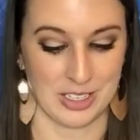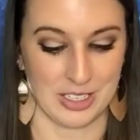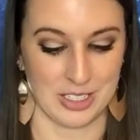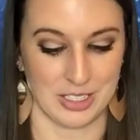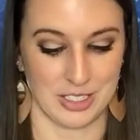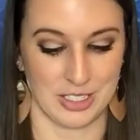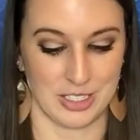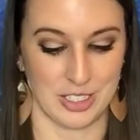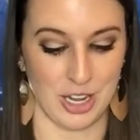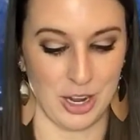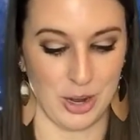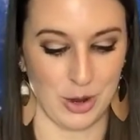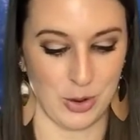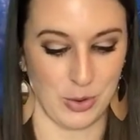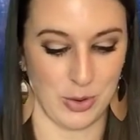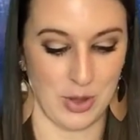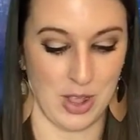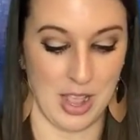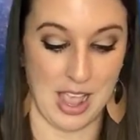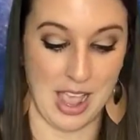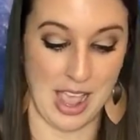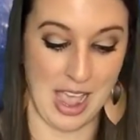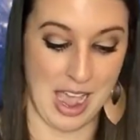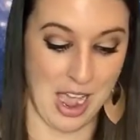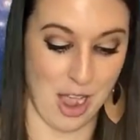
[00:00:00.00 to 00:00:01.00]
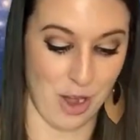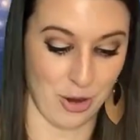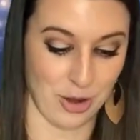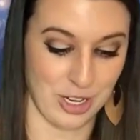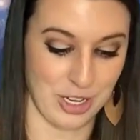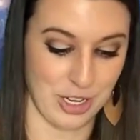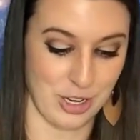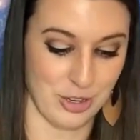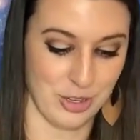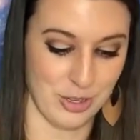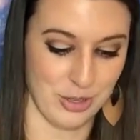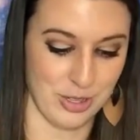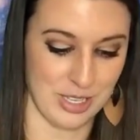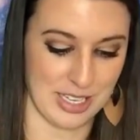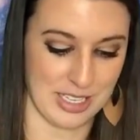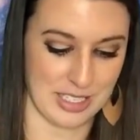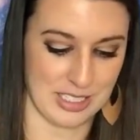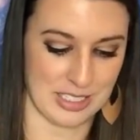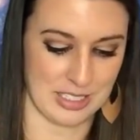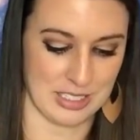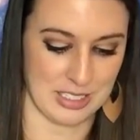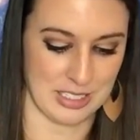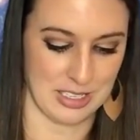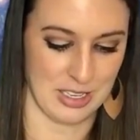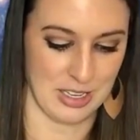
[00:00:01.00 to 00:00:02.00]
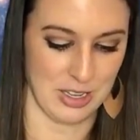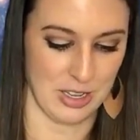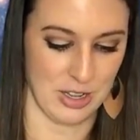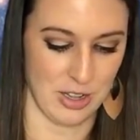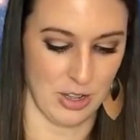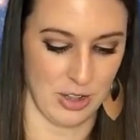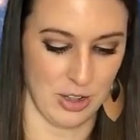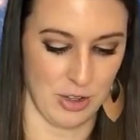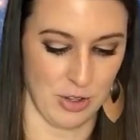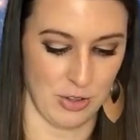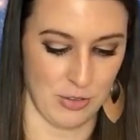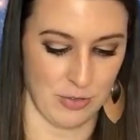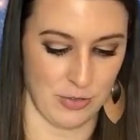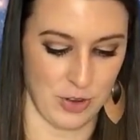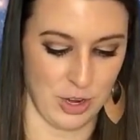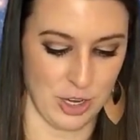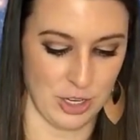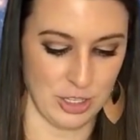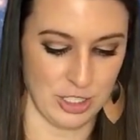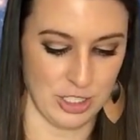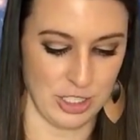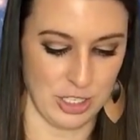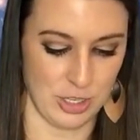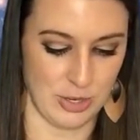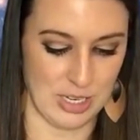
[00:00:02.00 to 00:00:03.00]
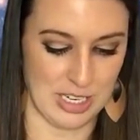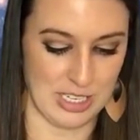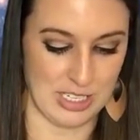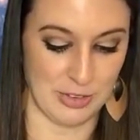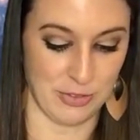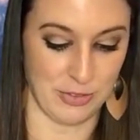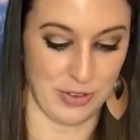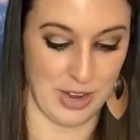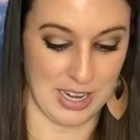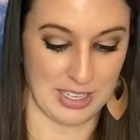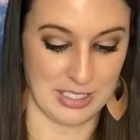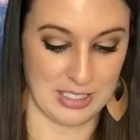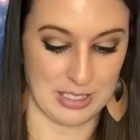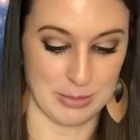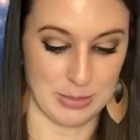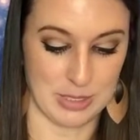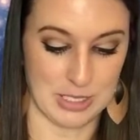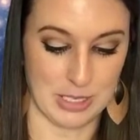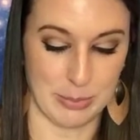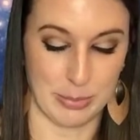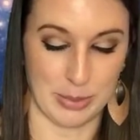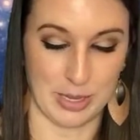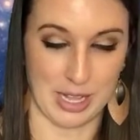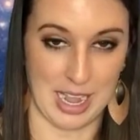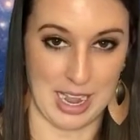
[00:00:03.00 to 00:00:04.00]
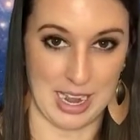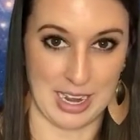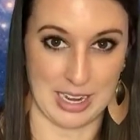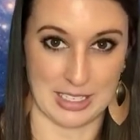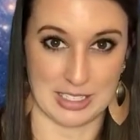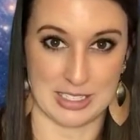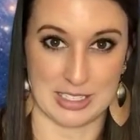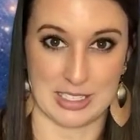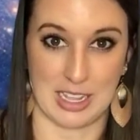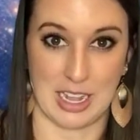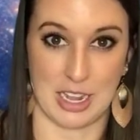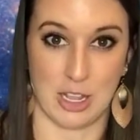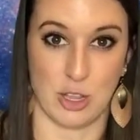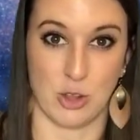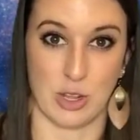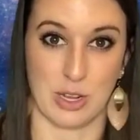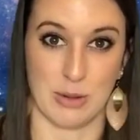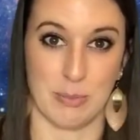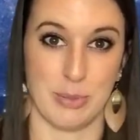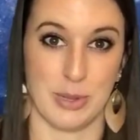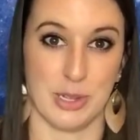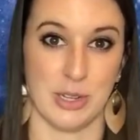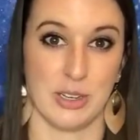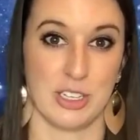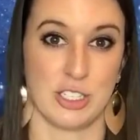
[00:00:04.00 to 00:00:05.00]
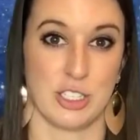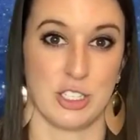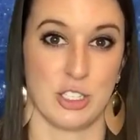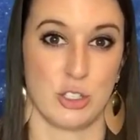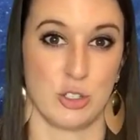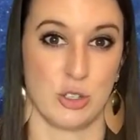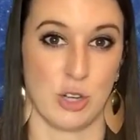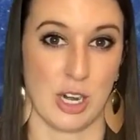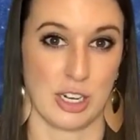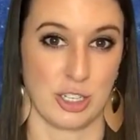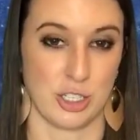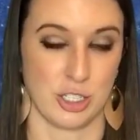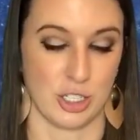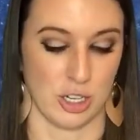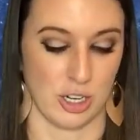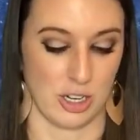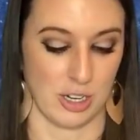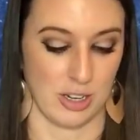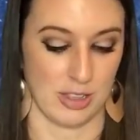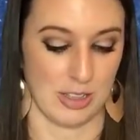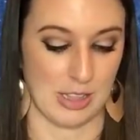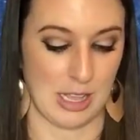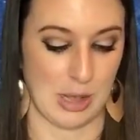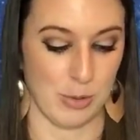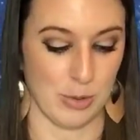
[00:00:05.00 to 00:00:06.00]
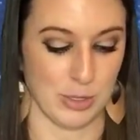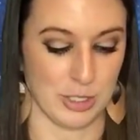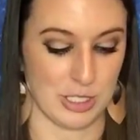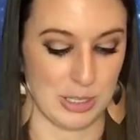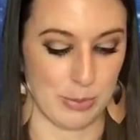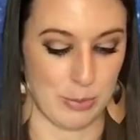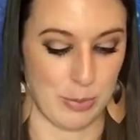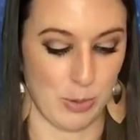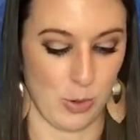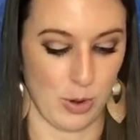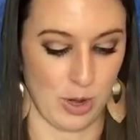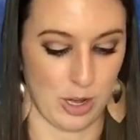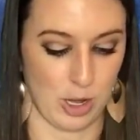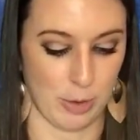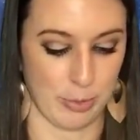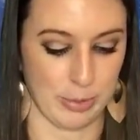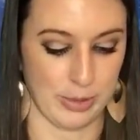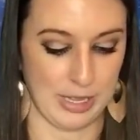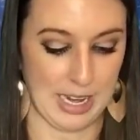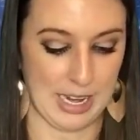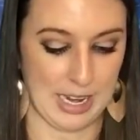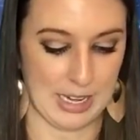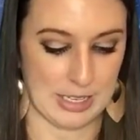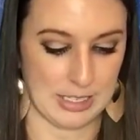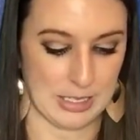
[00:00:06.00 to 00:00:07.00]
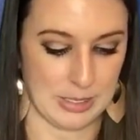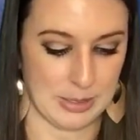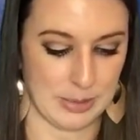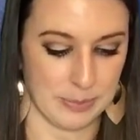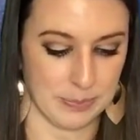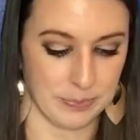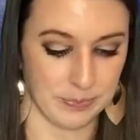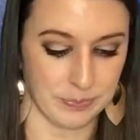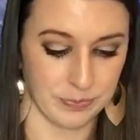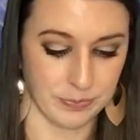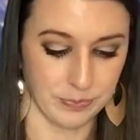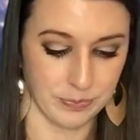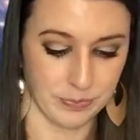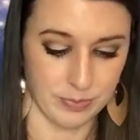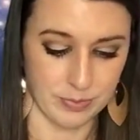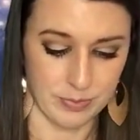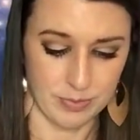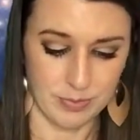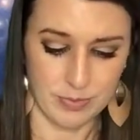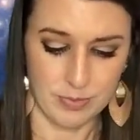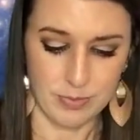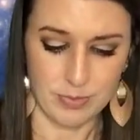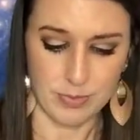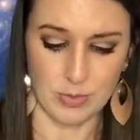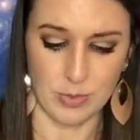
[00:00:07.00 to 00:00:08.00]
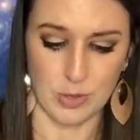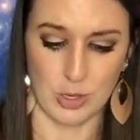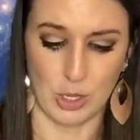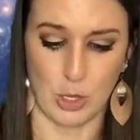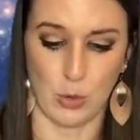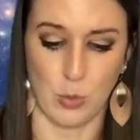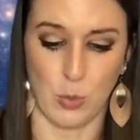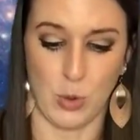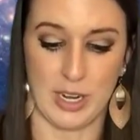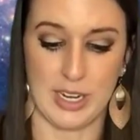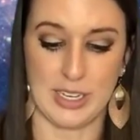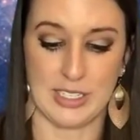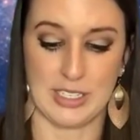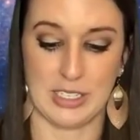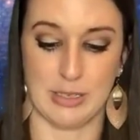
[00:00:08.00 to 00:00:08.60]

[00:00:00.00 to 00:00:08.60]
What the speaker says: So, how can you do this? First, you need to find some supplies that you can build a structure that will support your plant. You want it